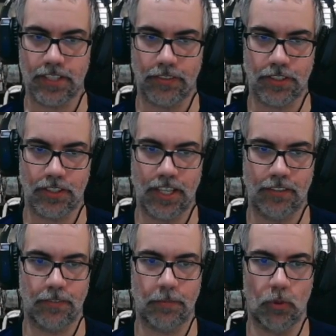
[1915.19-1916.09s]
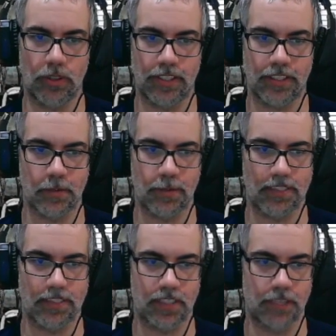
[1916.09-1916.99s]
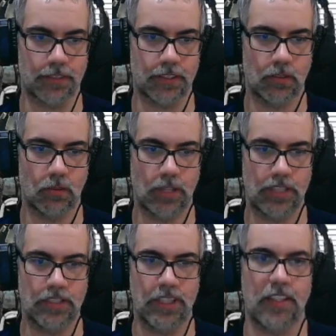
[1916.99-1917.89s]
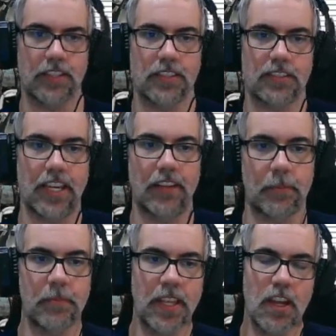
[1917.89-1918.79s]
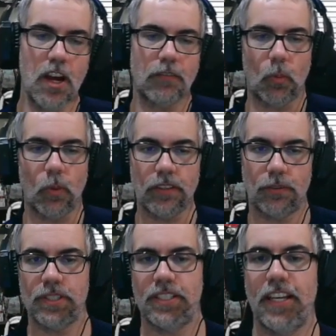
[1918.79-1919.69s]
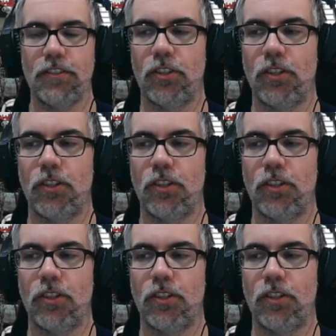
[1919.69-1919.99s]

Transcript: Obviously, you have more things that makes it tougher, whereas there's the scaling. For 1 to 4 stands, you